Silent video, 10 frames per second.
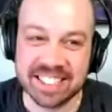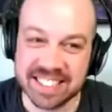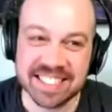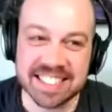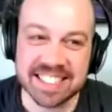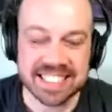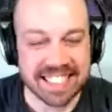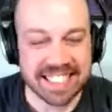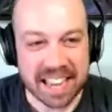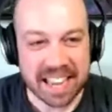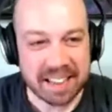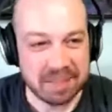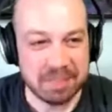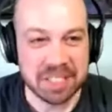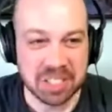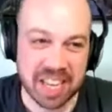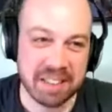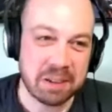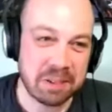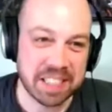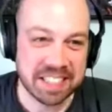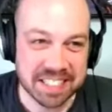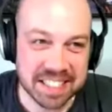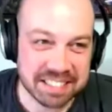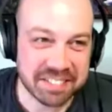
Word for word: clearly I haven't been jamming with it